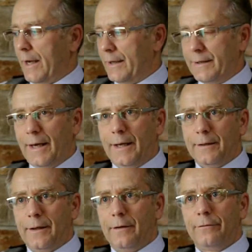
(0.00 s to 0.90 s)
And
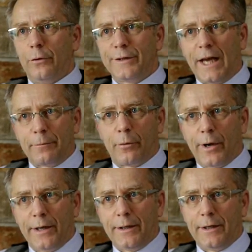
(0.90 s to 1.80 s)
then for that
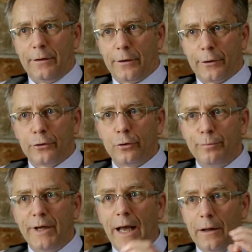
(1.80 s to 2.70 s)
brain, in order to
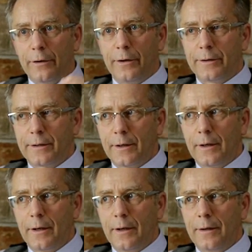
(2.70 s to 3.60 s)
be alert,
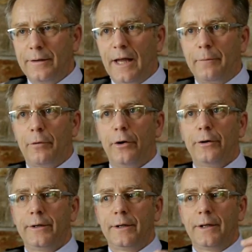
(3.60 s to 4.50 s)
that
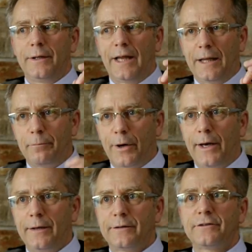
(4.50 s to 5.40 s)

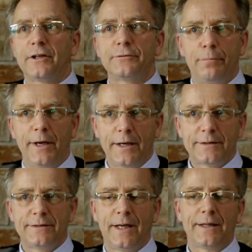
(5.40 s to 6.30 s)
brain
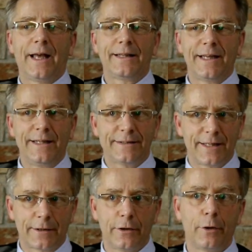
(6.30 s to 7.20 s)
suspects that at any
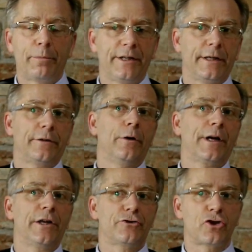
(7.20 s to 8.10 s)
second a predator
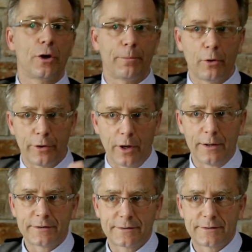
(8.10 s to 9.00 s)
can jump on
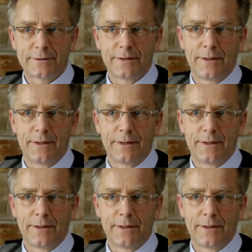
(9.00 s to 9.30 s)
us.